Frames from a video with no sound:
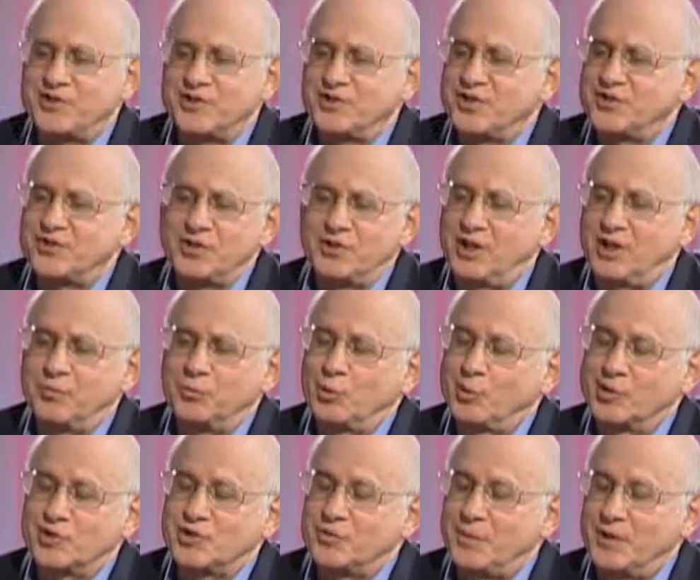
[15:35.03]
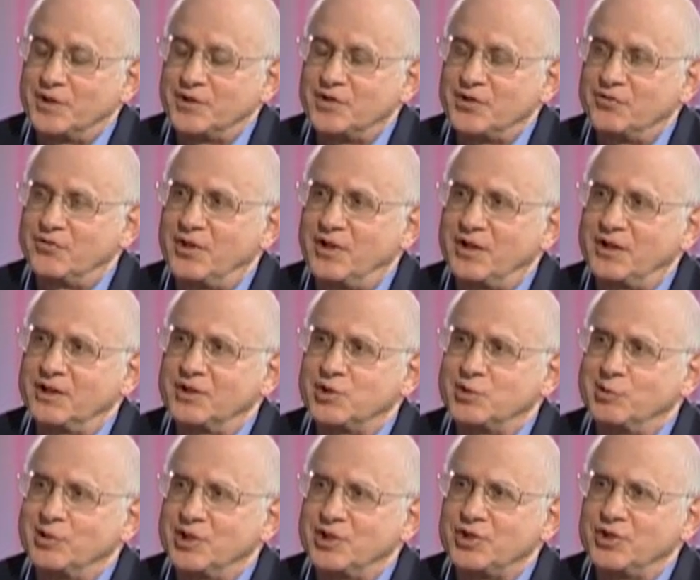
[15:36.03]
is this a lot more expensive than a
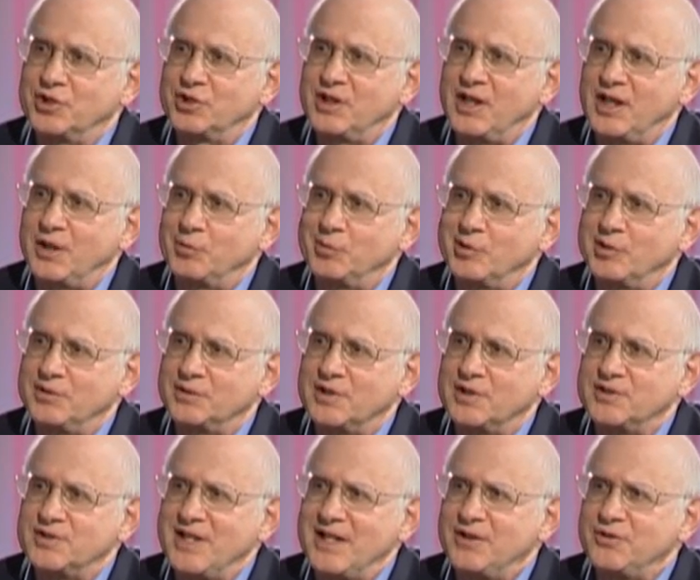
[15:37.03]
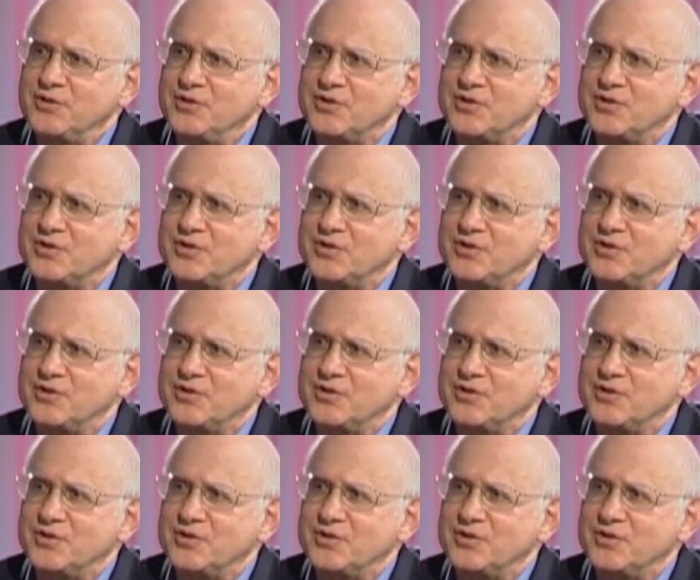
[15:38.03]
traditional camera? It um, sounds